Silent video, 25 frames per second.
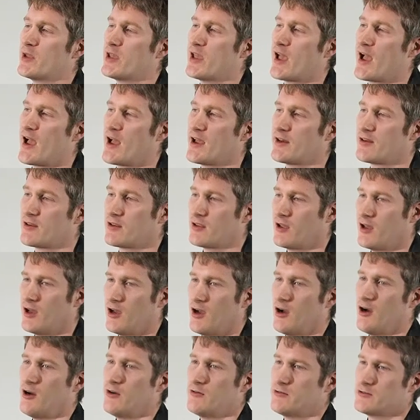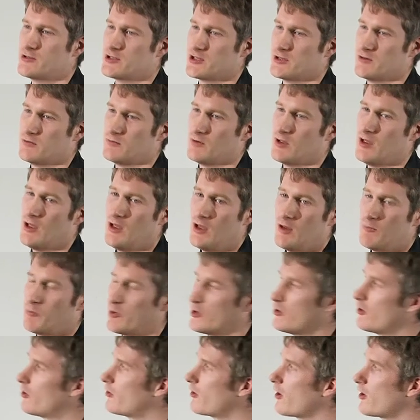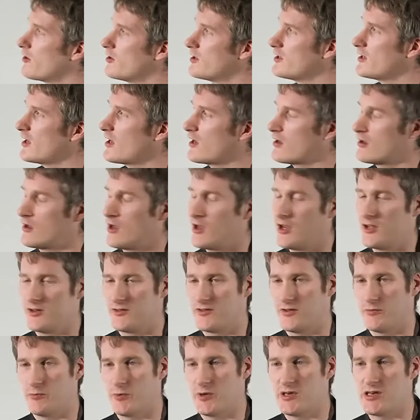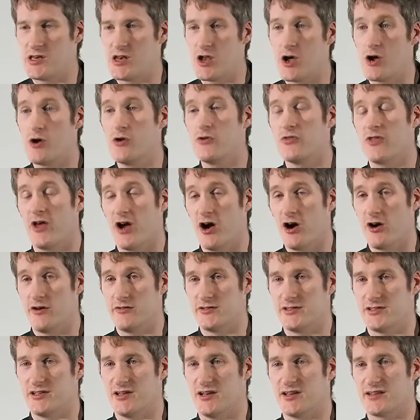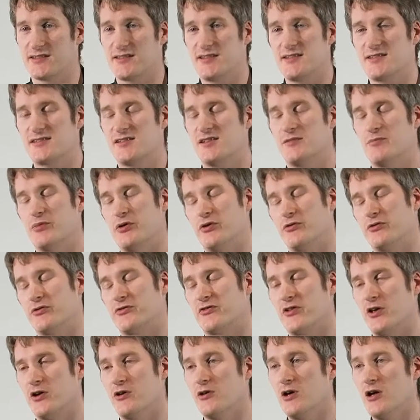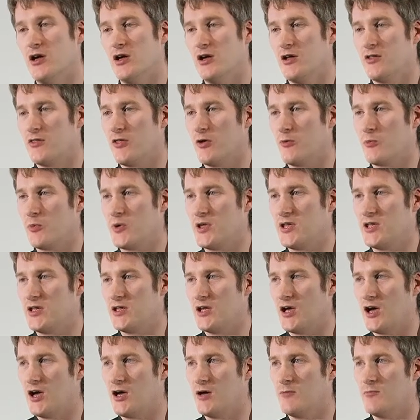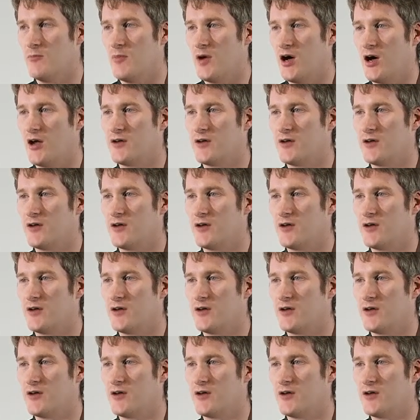we had uh, hydrogen, but not only uh, did we know that hydrogen existed, but also that we um,